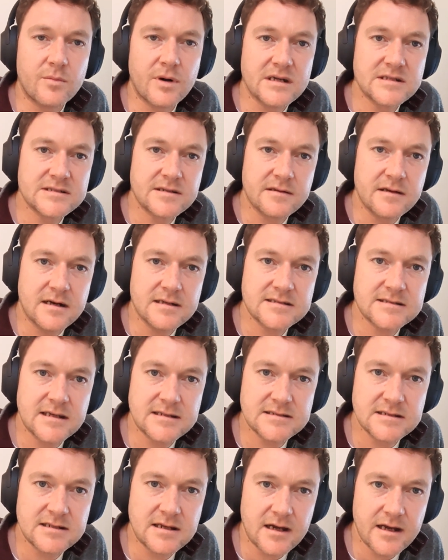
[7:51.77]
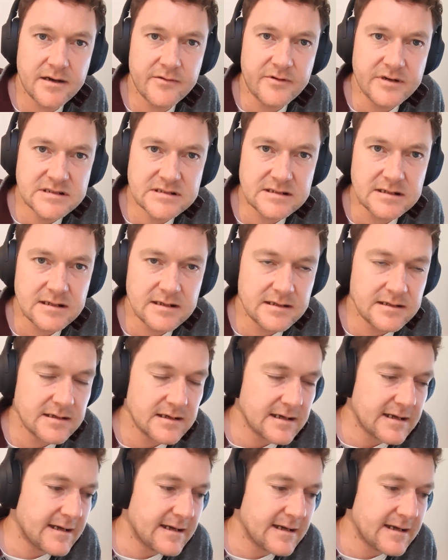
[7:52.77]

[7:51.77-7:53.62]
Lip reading: president of the United States, had died recently.